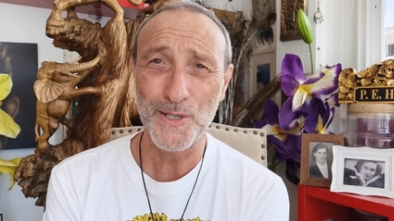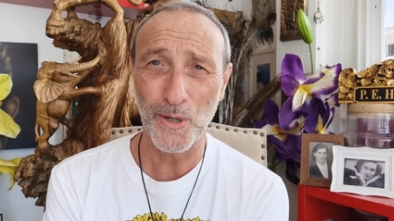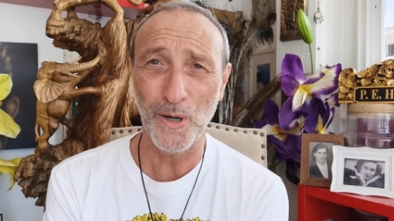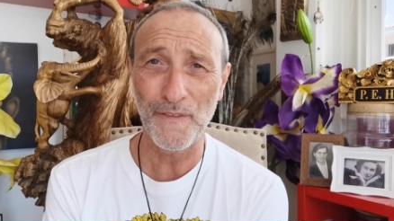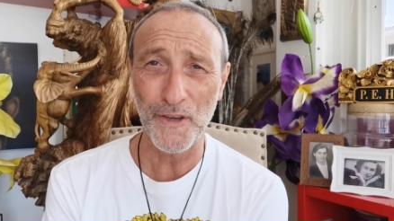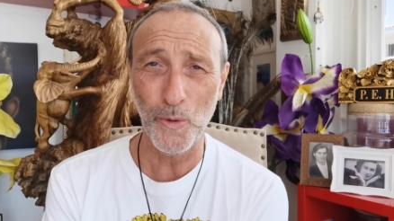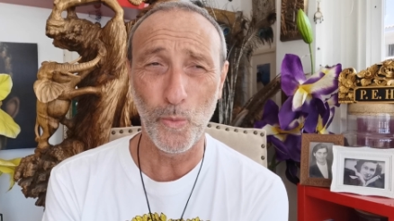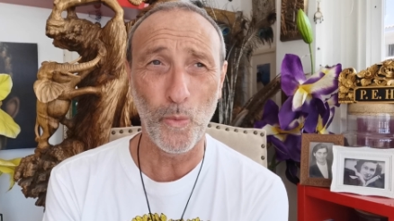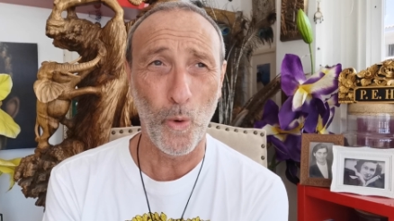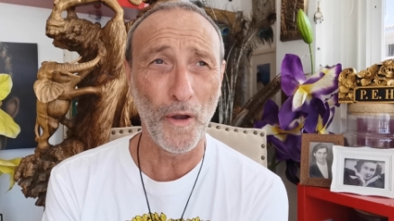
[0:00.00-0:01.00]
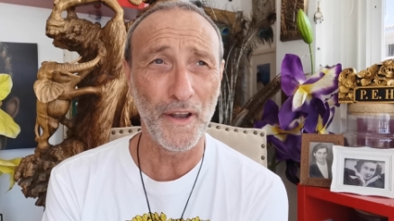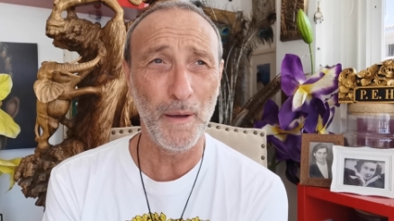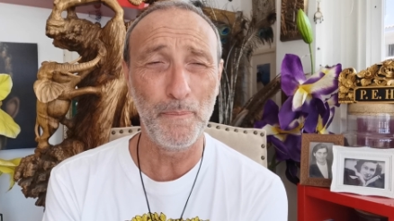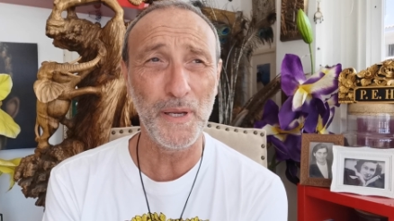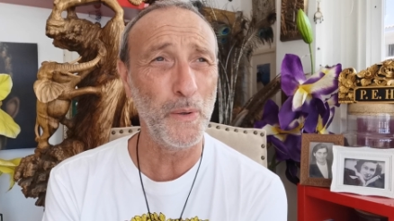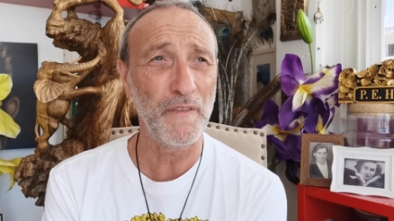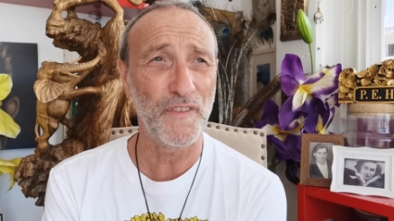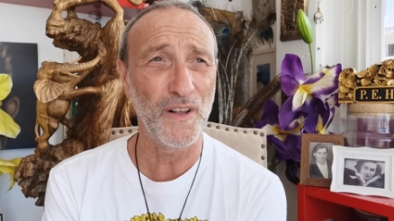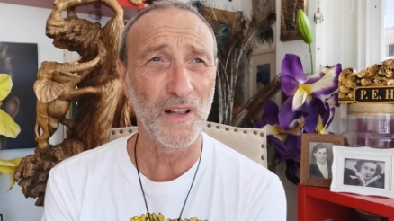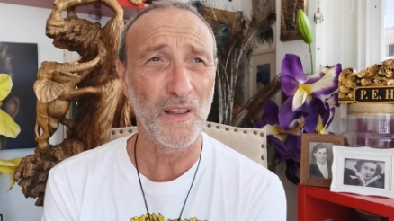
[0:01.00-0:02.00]
So if you want a
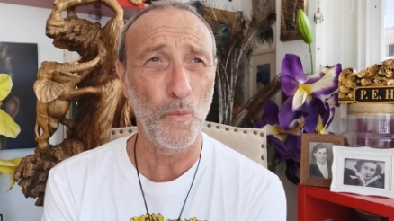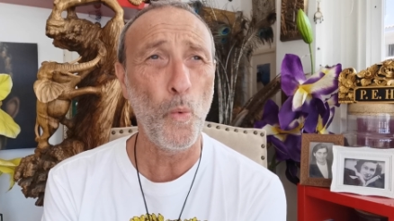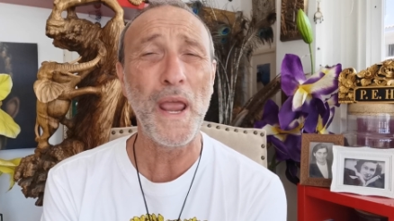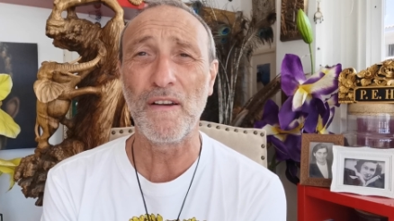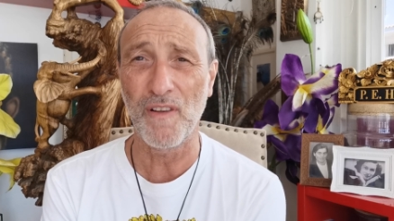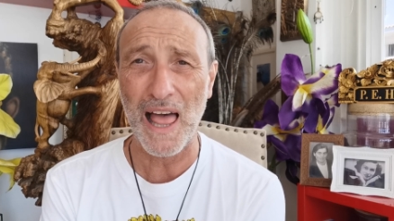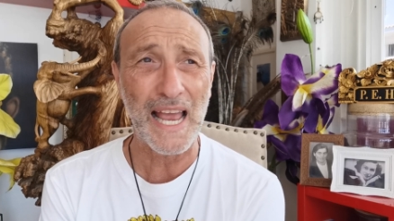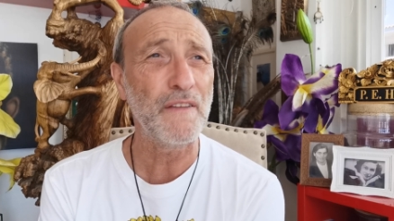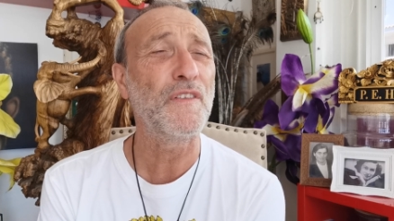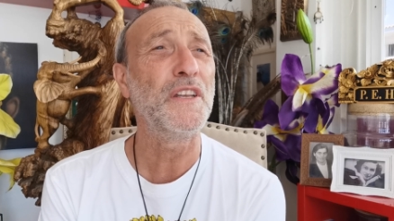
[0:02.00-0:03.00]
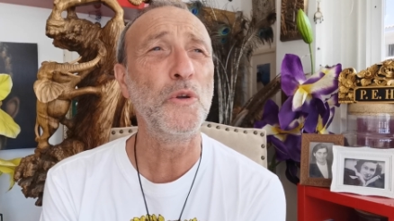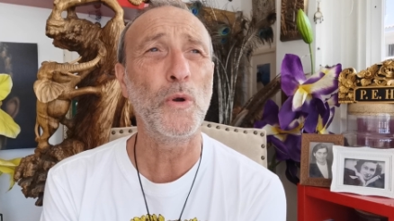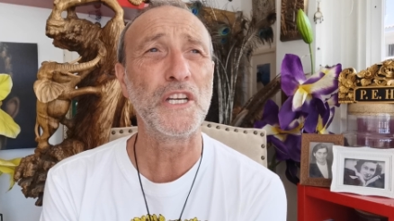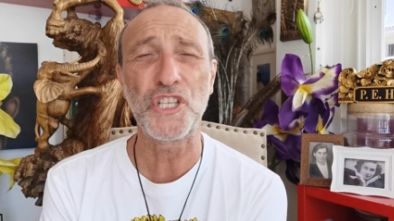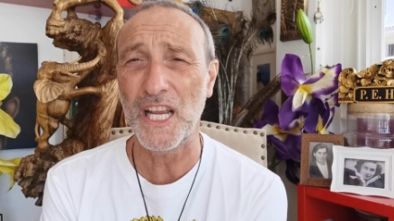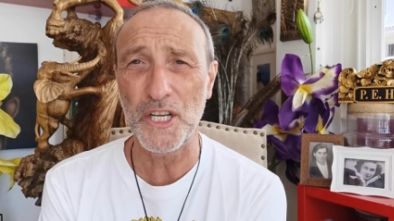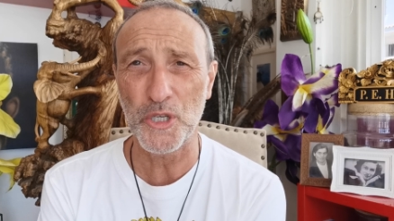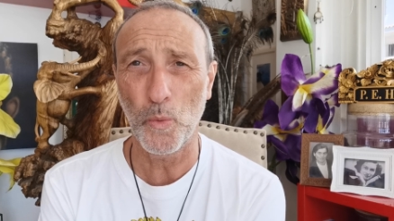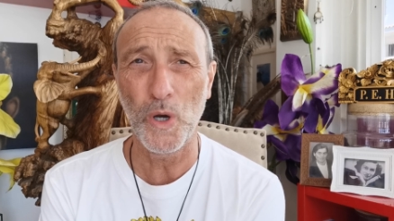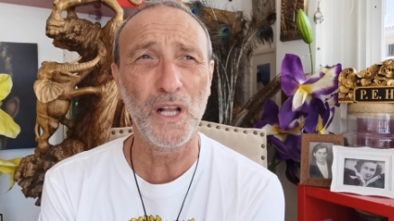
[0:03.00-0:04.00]
beautiful way of life and you want to change
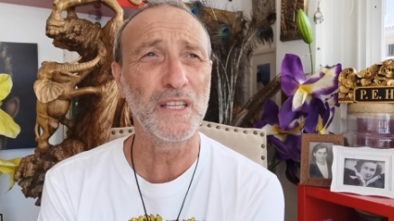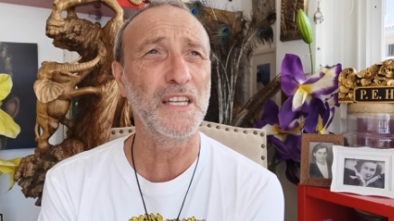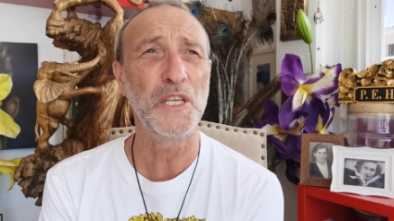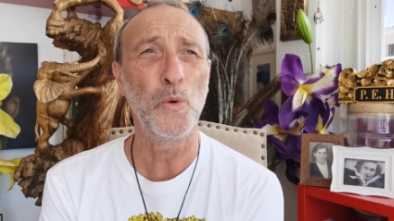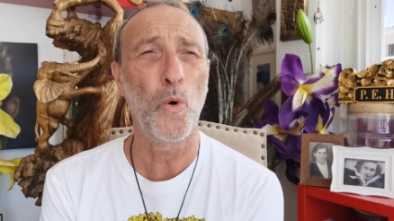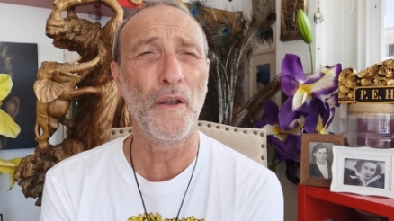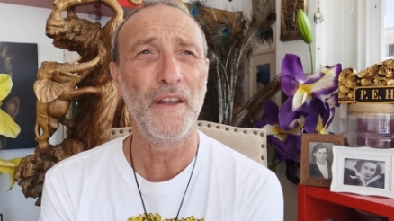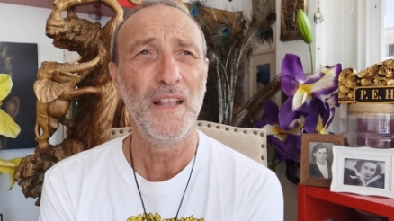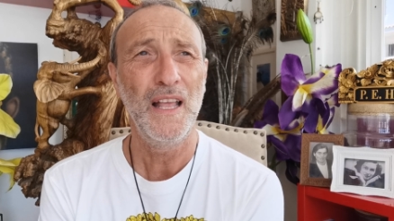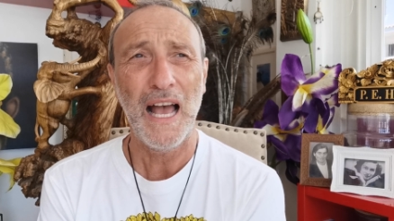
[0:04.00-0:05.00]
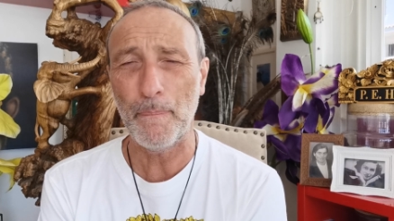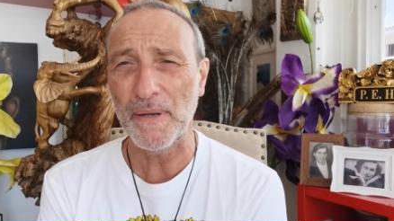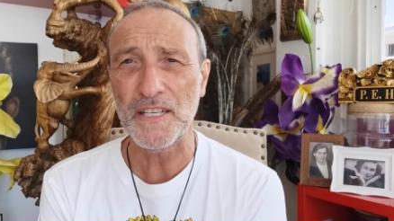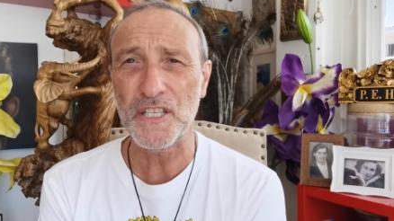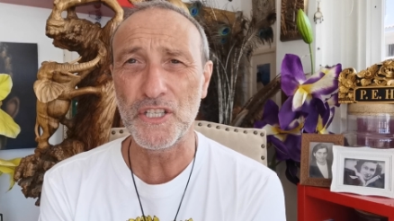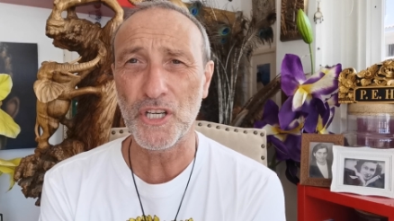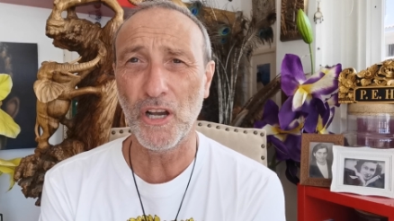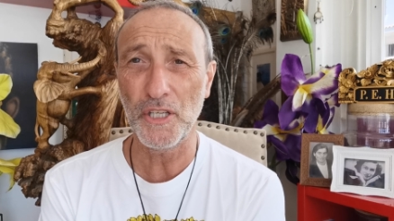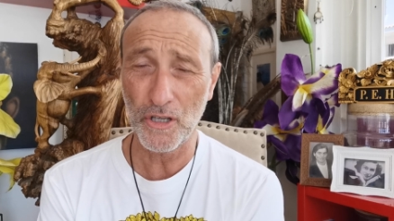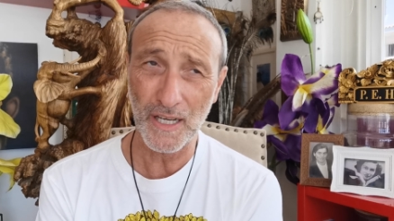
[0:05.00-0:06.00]
your world and you want happiness and
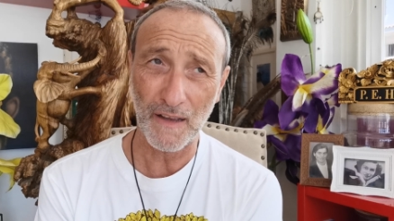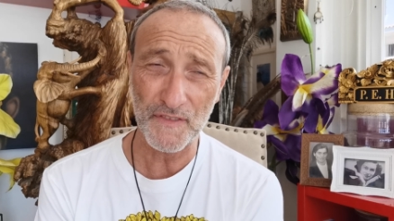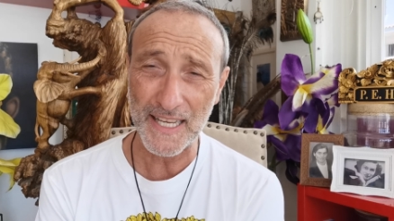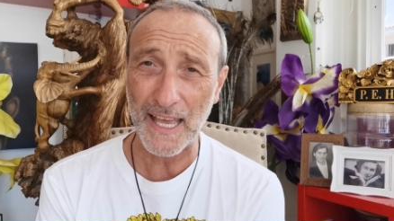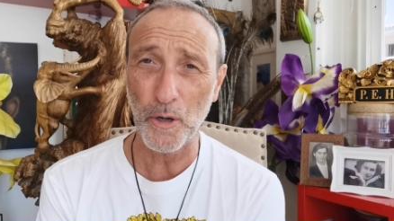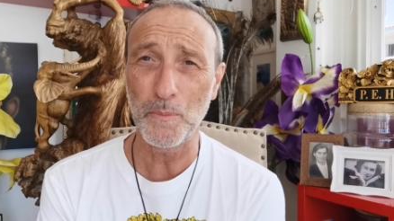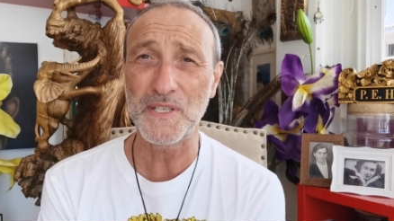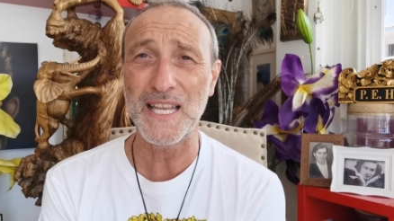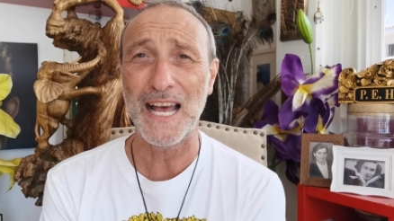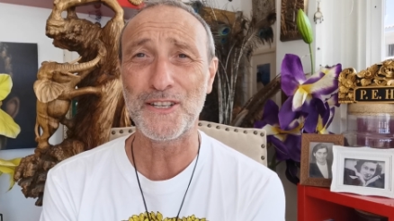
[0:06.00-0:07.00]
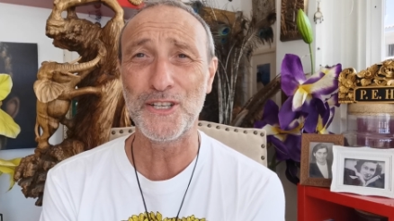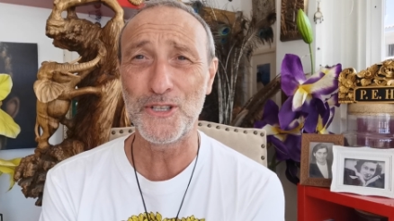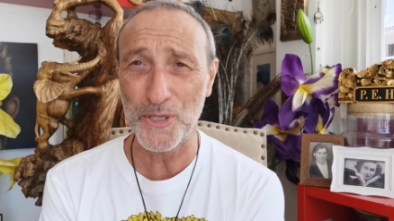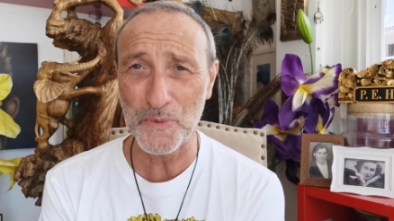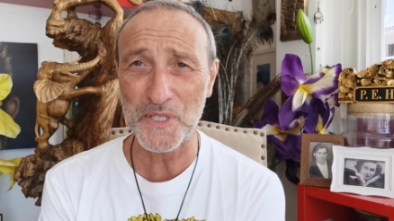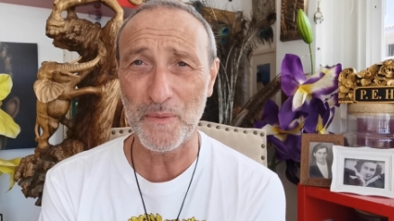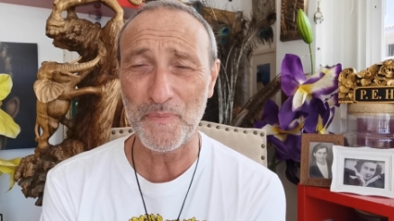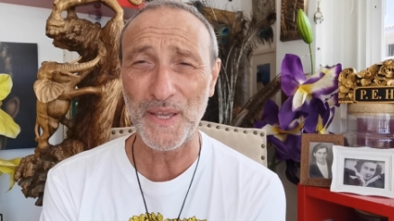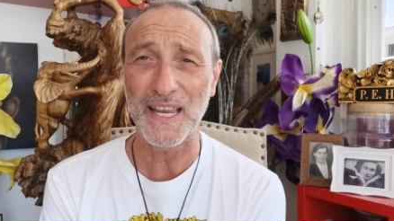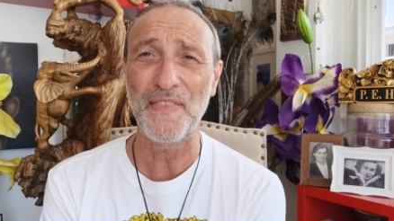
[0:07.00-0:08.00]
joy, you're going to have to get up and start to do
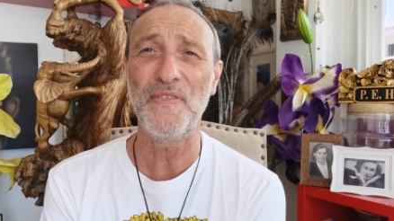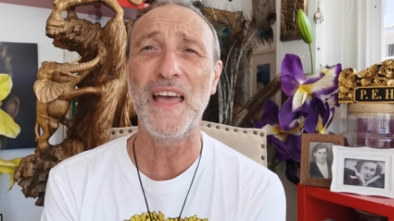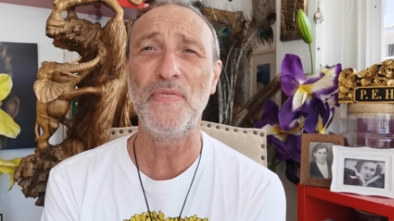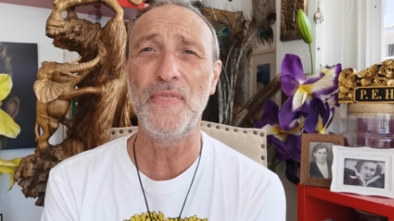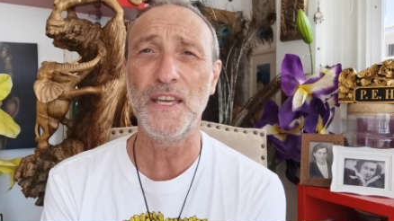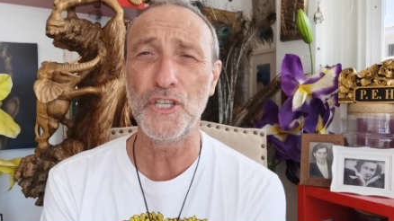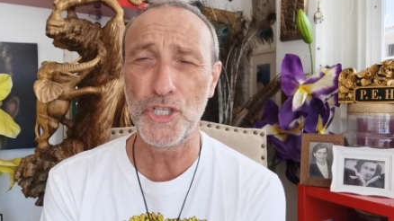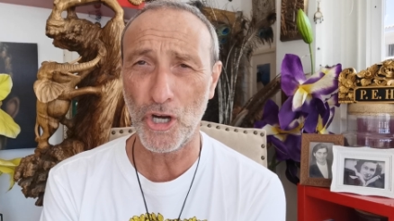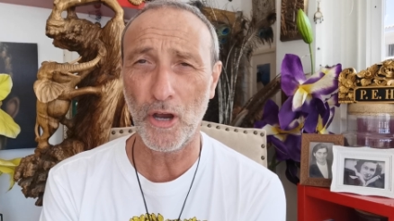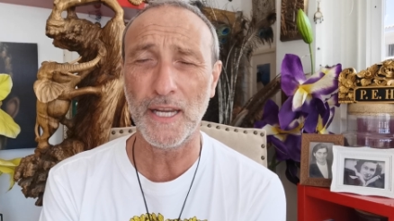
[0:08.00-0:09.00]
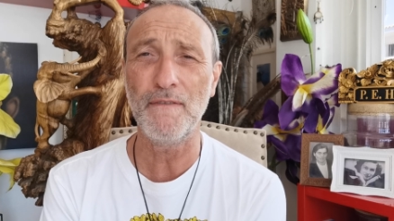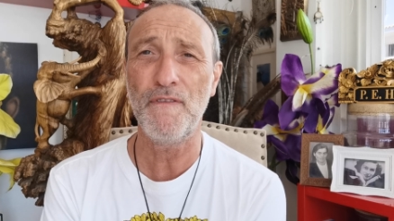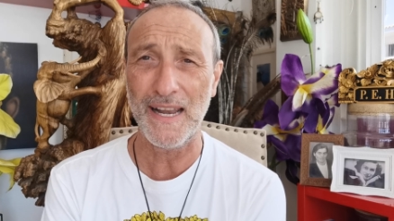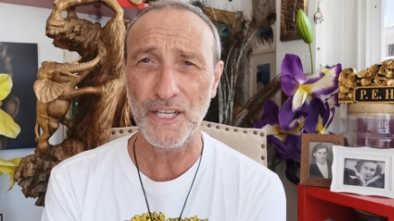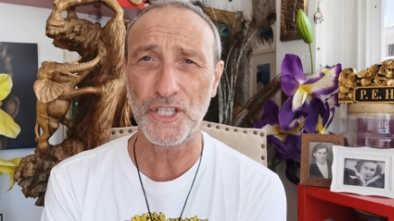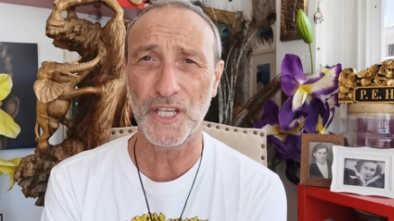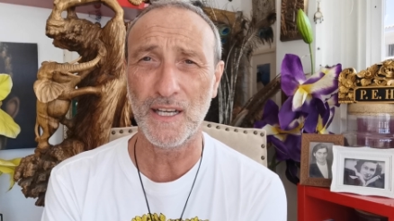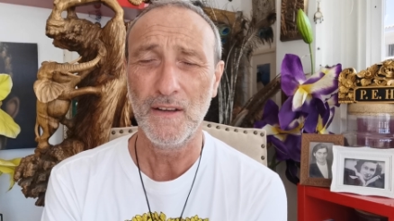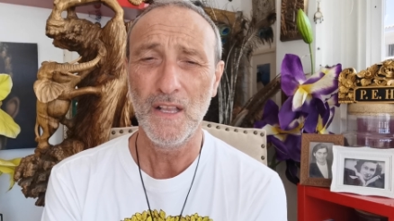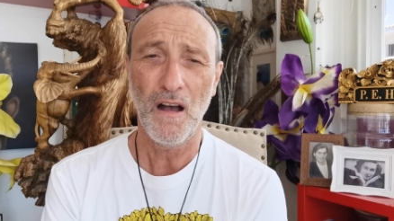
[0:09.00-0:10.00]
something, and then the joint venture